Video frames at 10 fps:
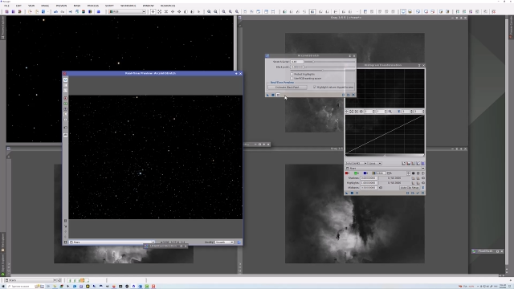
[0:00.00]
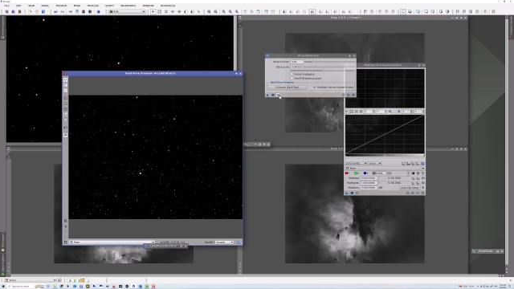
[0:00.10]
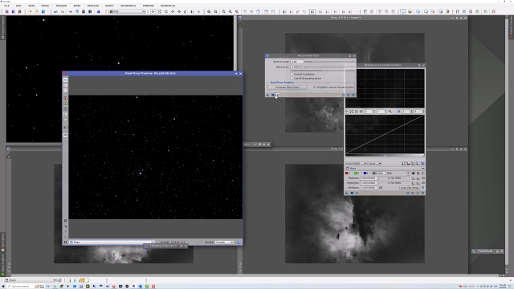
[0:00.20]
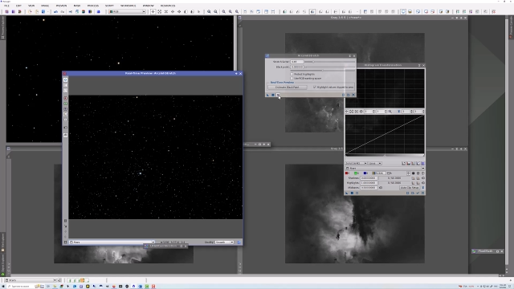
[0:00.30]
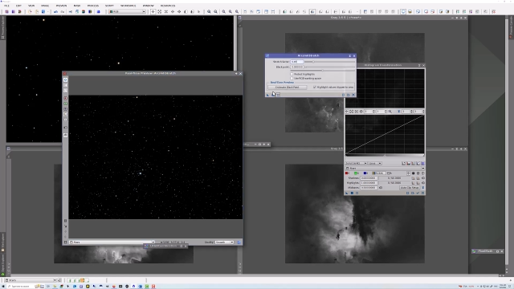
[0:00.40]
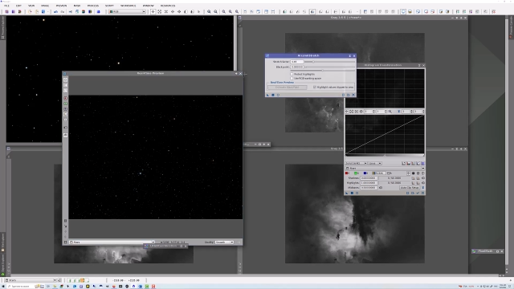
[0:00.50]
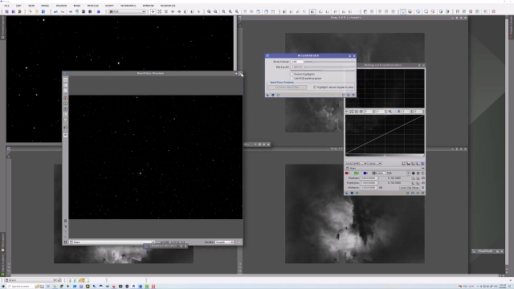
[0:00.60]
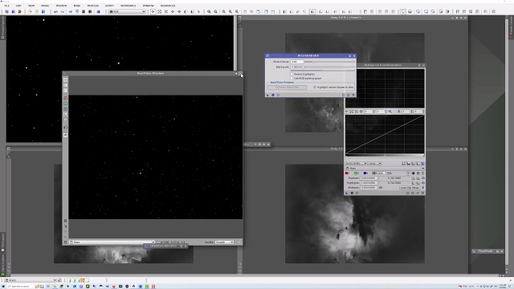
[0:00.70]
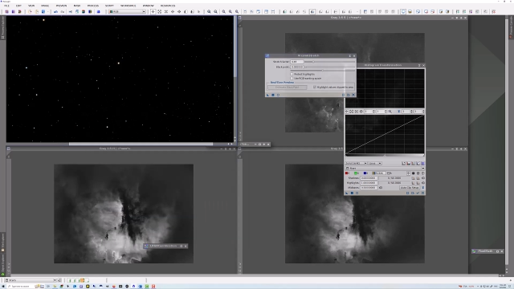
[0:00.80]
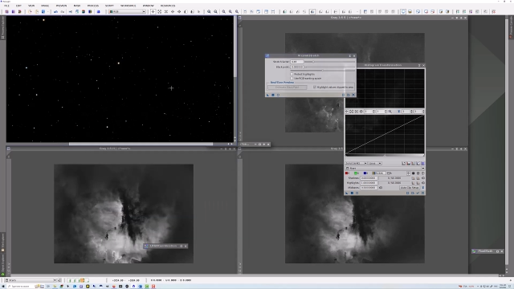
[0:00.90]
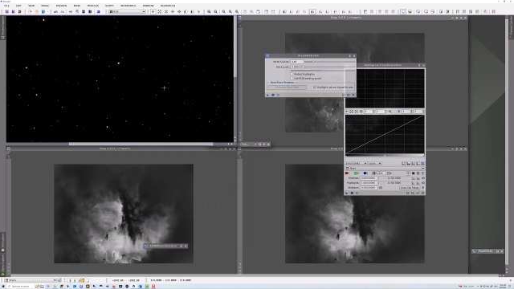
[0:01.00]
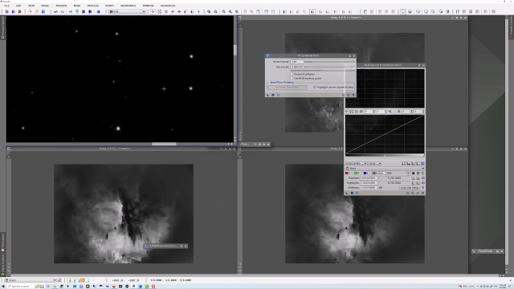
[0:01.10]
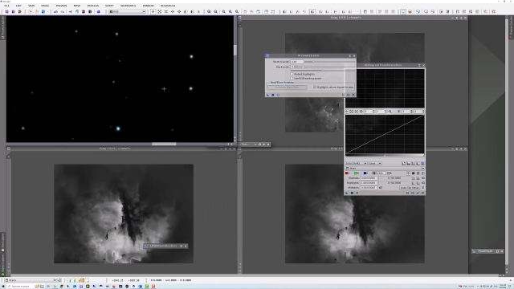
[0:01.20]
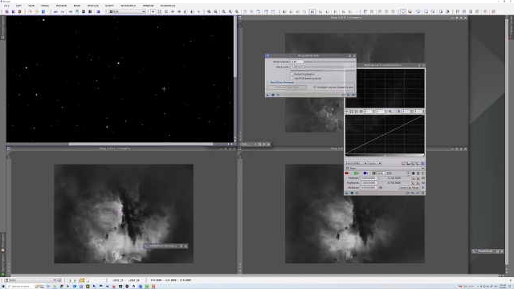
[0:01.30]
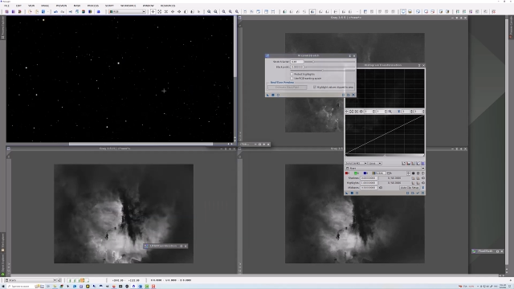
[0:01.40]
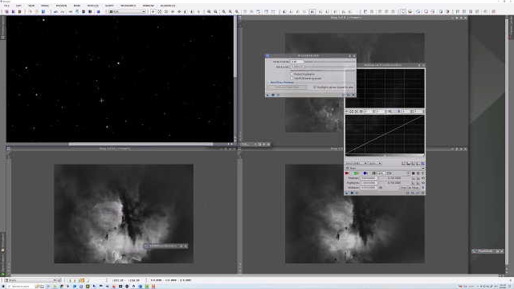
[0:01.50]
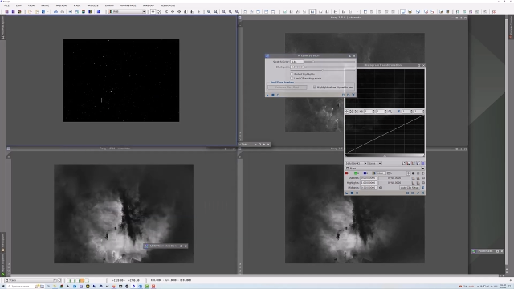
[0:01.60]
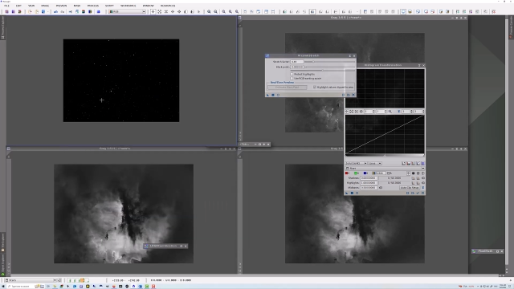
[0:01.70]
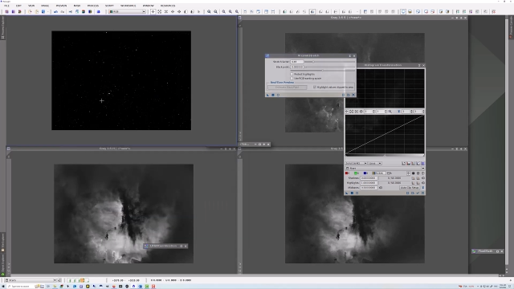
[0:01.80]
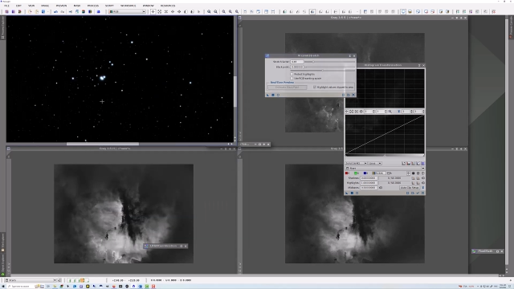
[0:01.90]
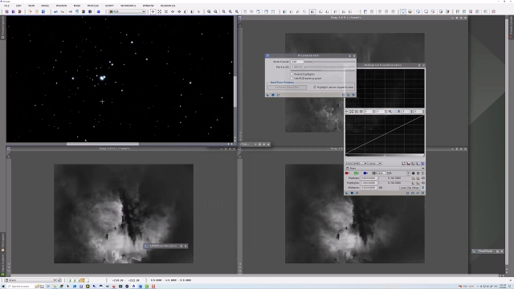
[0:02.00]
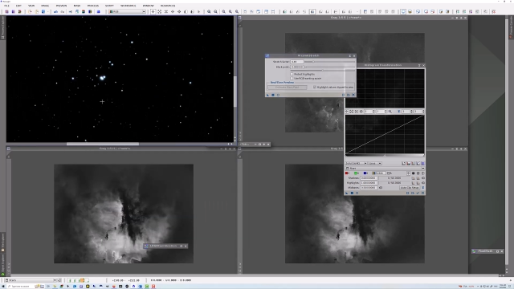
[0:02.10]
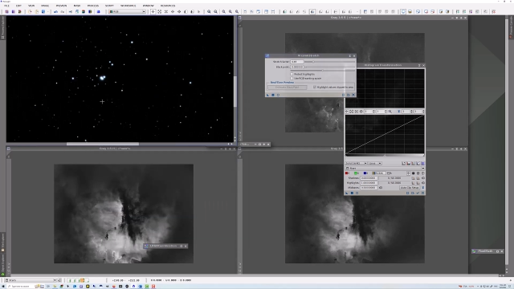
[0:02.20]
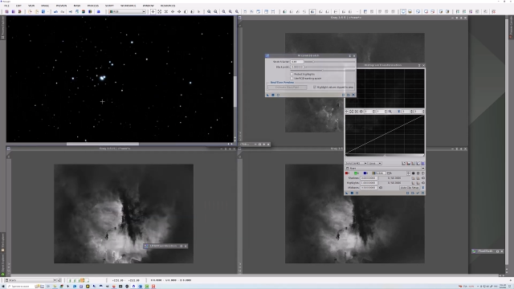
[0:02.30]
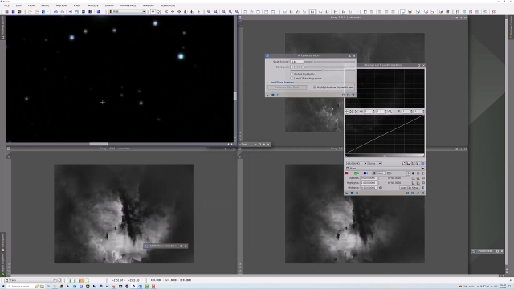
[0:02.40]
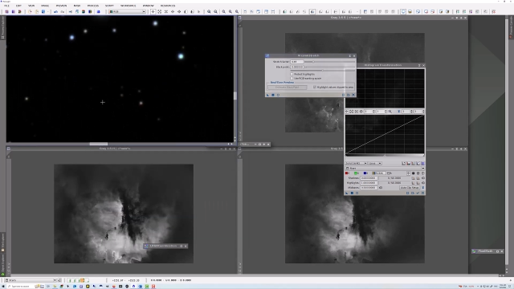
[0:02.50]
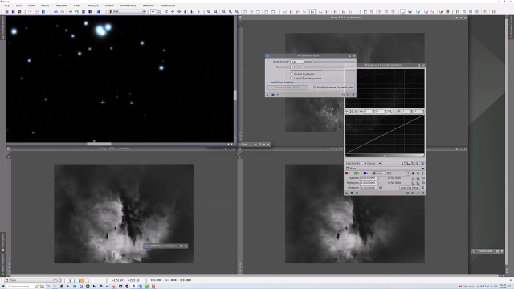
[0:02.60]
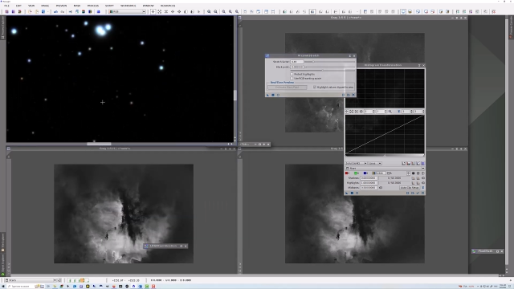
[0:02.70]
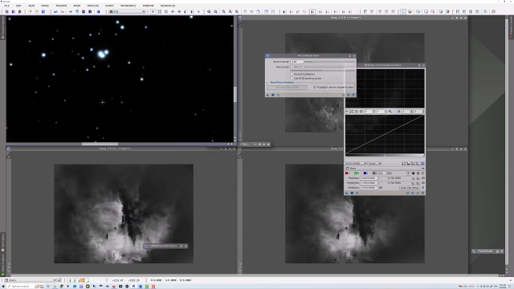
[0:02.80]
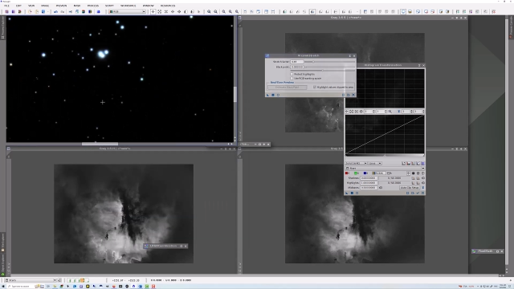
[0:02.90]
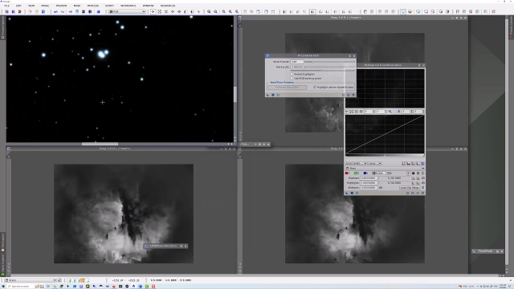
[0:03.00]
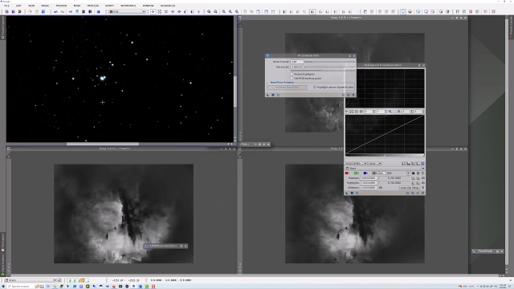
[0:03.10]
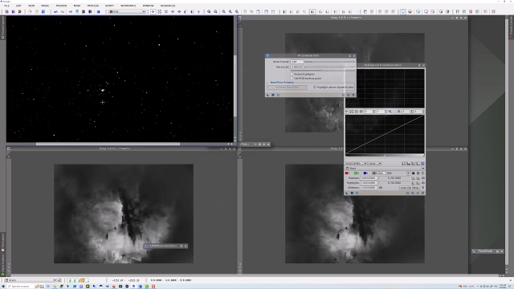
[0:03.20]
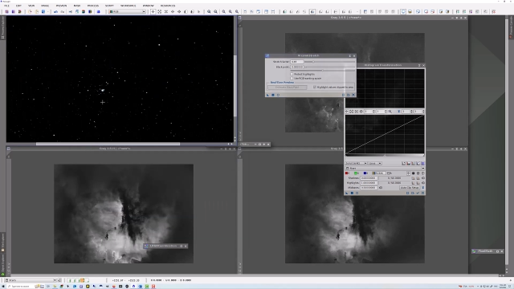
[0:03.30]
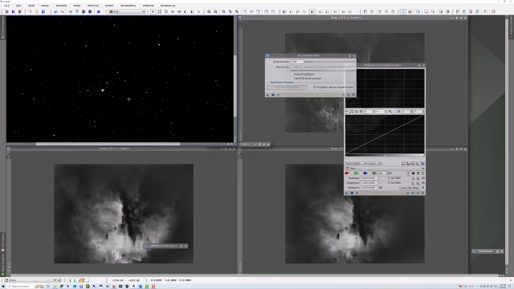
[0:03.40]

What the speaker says: (no speaker visible)